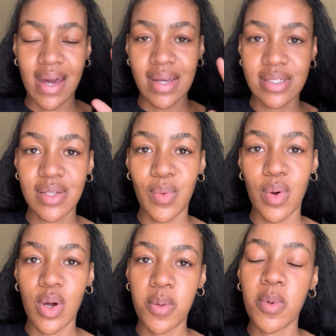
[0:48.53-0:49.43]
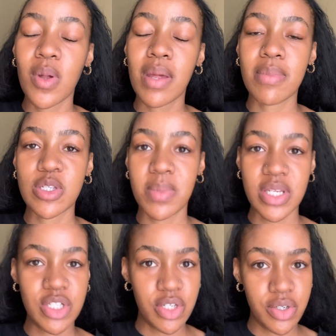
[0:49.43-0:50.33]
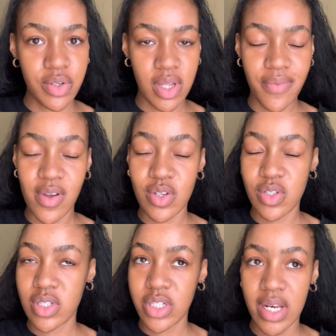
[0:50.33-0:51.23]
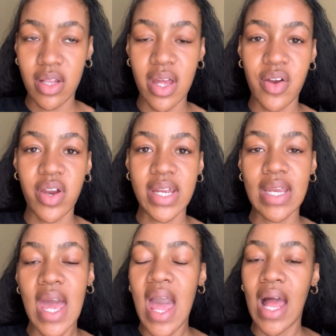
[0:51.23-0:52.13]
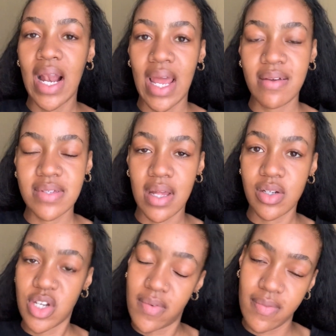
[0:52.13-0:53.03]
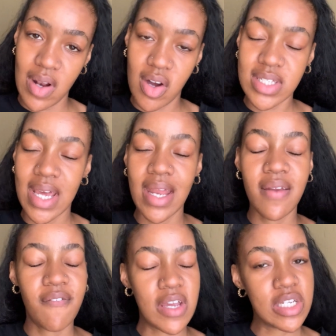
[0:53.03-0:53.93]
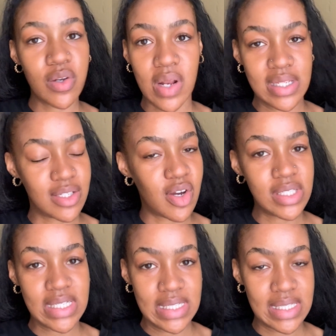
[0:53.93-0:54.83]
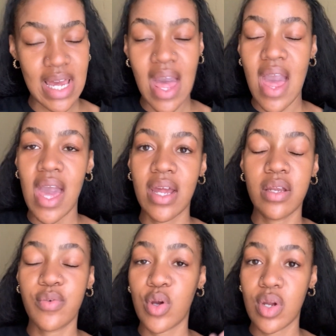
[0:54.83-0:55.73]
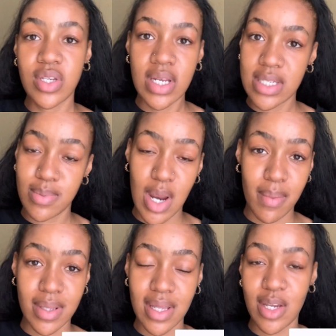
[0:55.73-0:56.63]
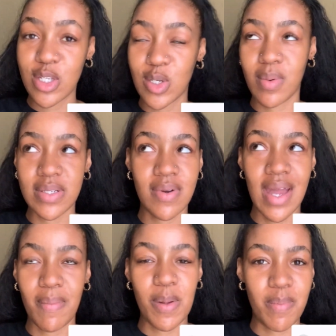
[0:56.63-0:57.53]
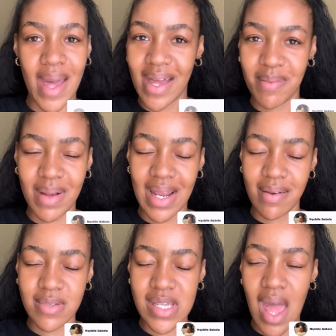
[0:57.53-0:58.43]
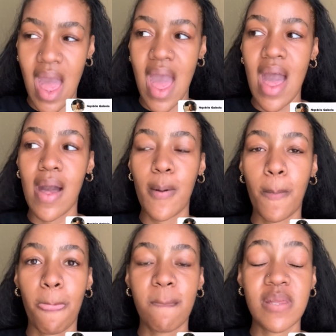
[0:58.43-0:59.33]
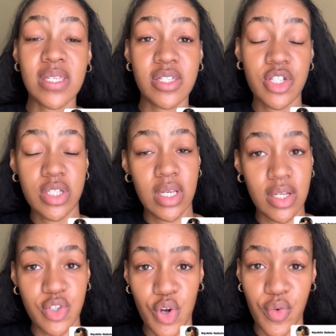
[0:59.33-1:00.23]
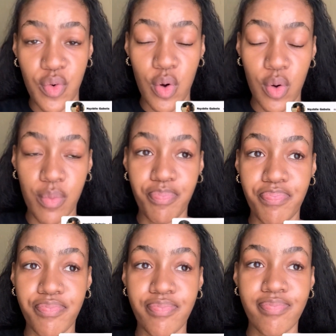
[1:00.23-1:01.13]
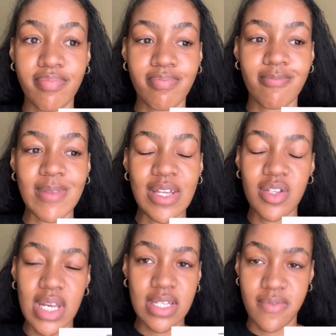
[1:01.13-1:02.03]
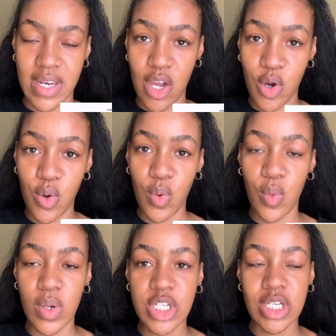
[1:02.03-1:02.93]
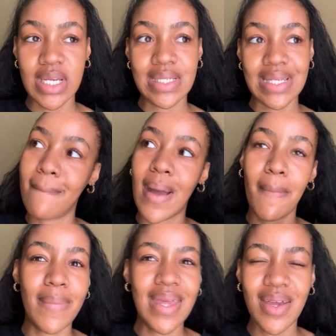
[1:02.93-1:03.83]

guys welcome welcome back to my channel if you're into channel i create lifestyle travel vlogs and fashion related content and if you're a returning subscriber thank you so much for coming back my loves um this is just an intro for today's video which is me